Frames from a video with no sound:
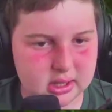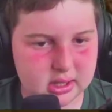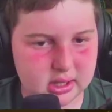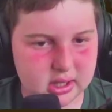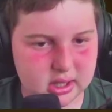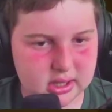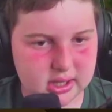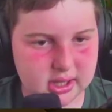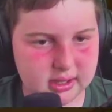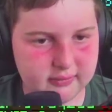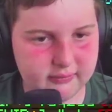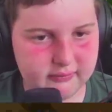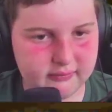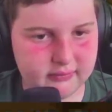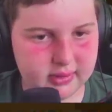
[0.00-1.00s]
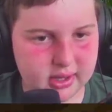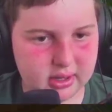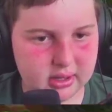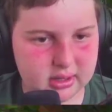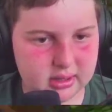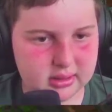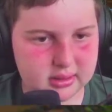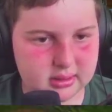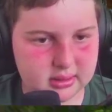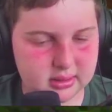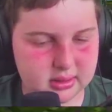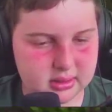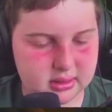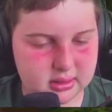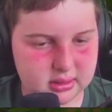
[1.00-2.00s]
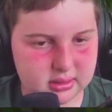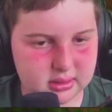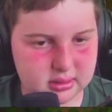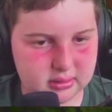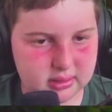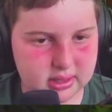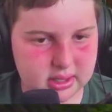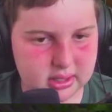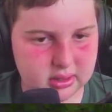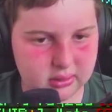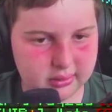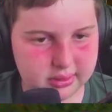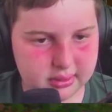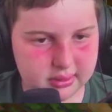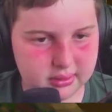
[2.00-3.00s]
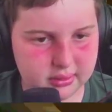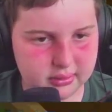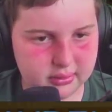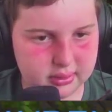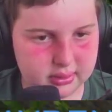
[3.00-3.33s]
They have areas to do it, and also